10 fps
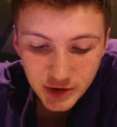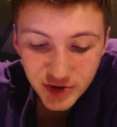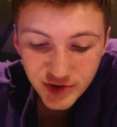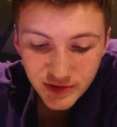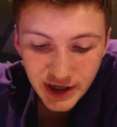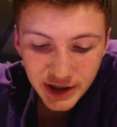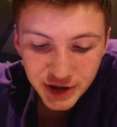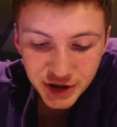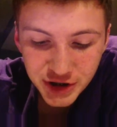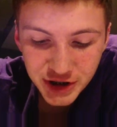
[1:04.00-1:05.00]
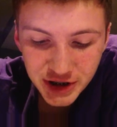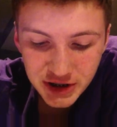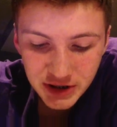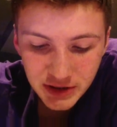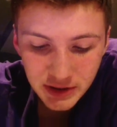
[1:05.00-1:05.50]

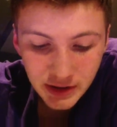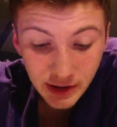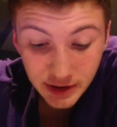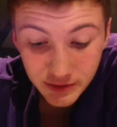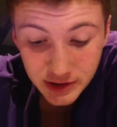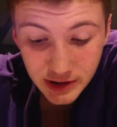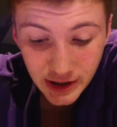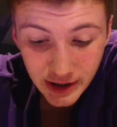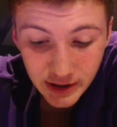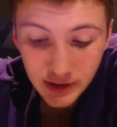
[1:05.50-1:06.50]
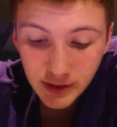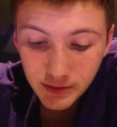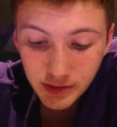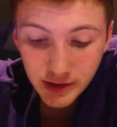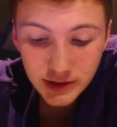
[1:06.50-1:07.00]
2HG in a liquid state
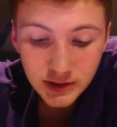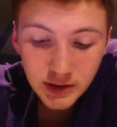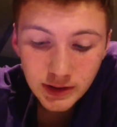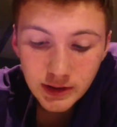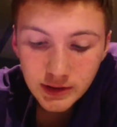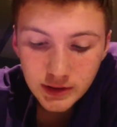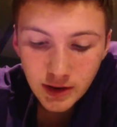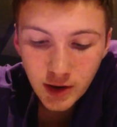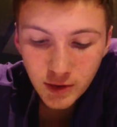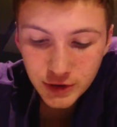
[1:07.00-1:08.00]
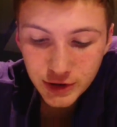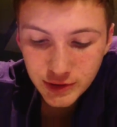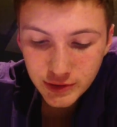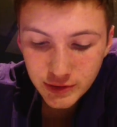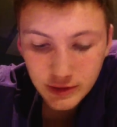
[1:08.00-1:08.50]
plus
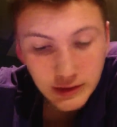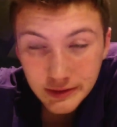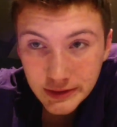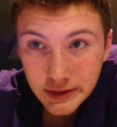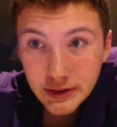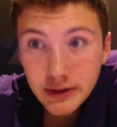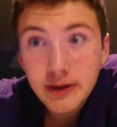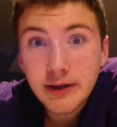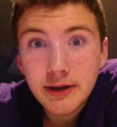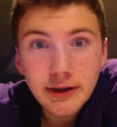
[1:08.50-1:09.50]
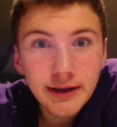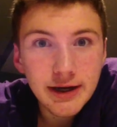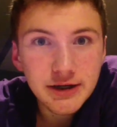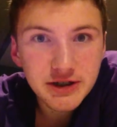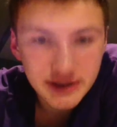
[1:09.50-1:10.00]
O2 in a
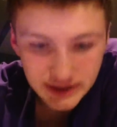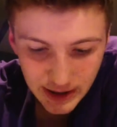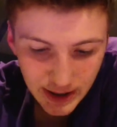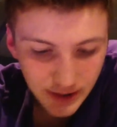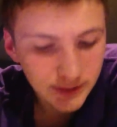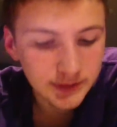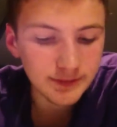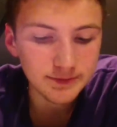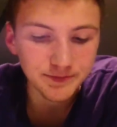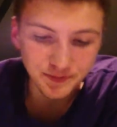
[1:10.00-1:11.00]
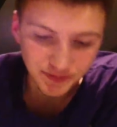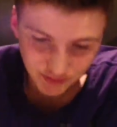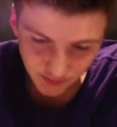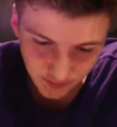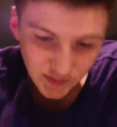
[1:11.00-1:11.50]
gaseous state.
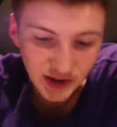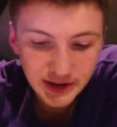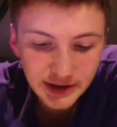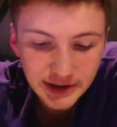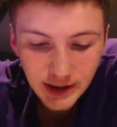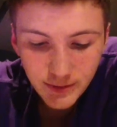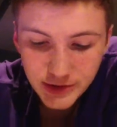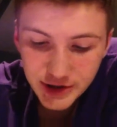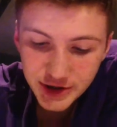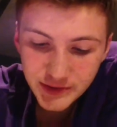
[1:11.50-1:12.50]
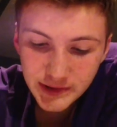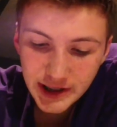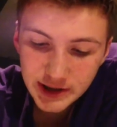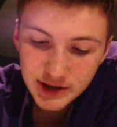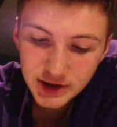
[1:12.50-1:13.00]
A decomposition
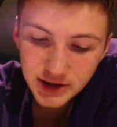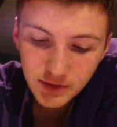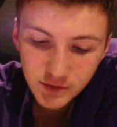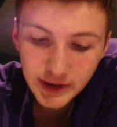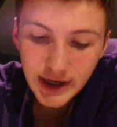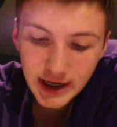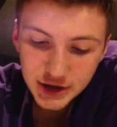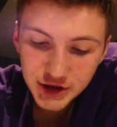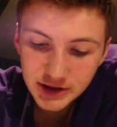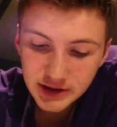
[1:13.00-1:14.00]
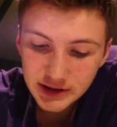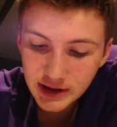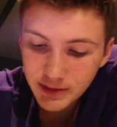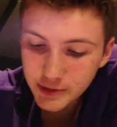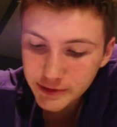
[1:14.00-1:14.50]
reaction is a
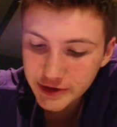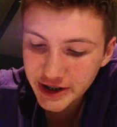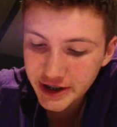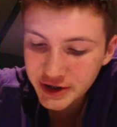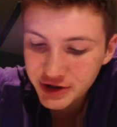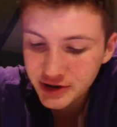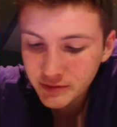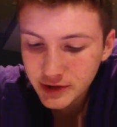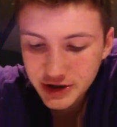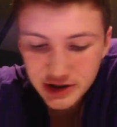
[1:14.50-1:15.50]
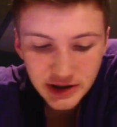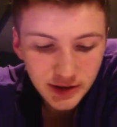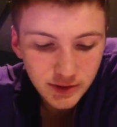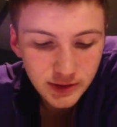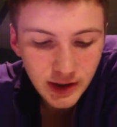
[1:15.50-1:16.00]
chemical change in which a
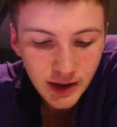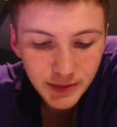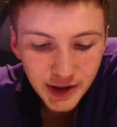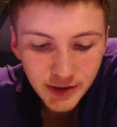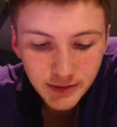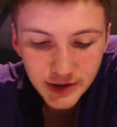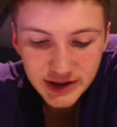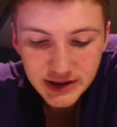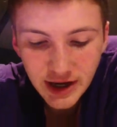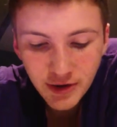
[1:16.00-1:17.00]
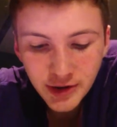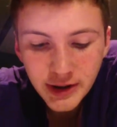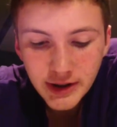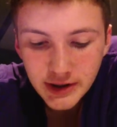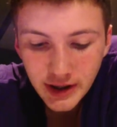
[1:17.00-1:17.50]
single compound breaks down
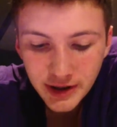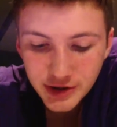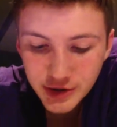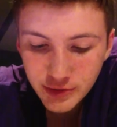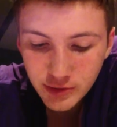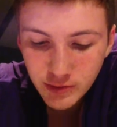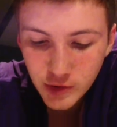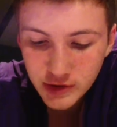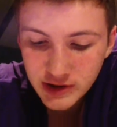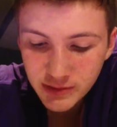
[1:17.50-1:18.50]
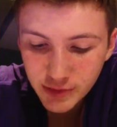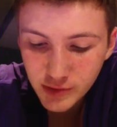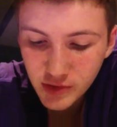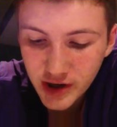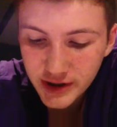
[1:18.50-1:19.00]
into two or more simpler
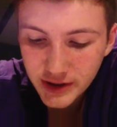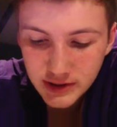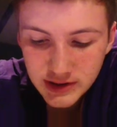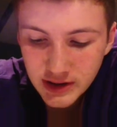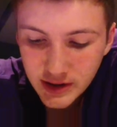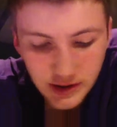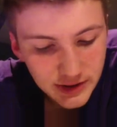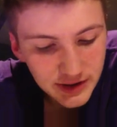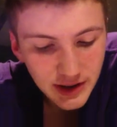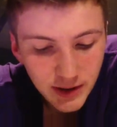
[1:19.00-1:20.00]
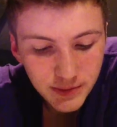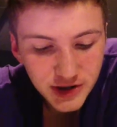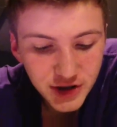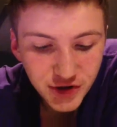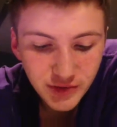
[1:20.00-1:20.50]
products.
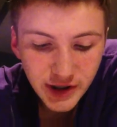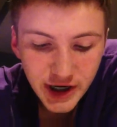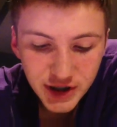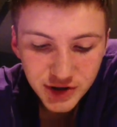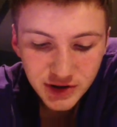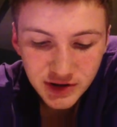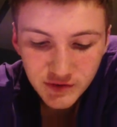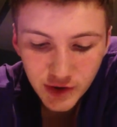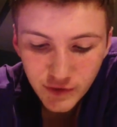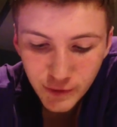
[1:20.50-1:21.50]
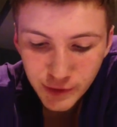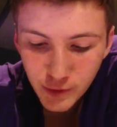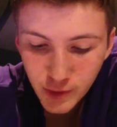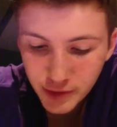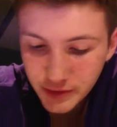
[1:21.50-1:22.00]
Decomposition reactions involve only
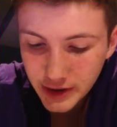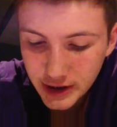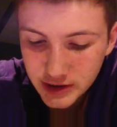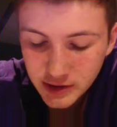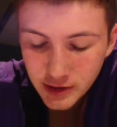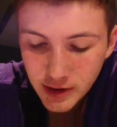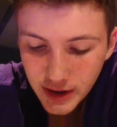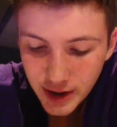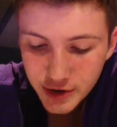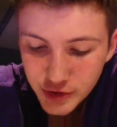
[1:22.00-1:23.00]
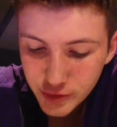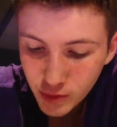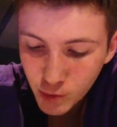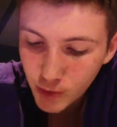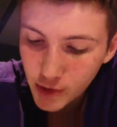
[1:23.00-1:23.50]
one reactant and two or
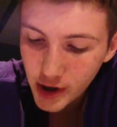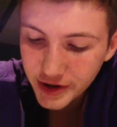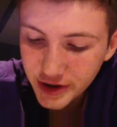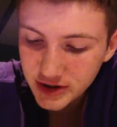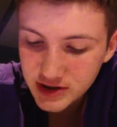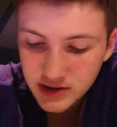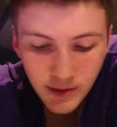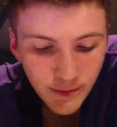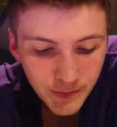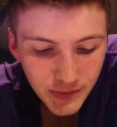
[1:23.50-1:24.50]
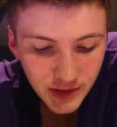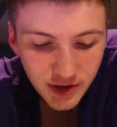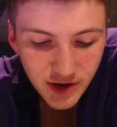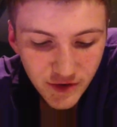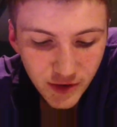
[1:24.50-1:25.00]
more products. The
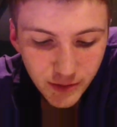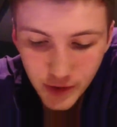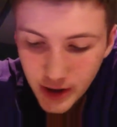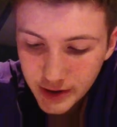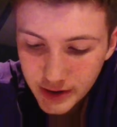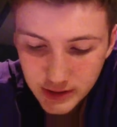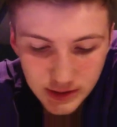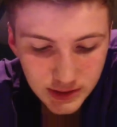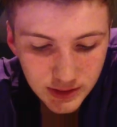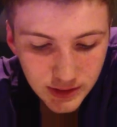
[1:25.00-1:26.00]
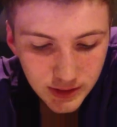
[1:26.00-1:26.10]
different products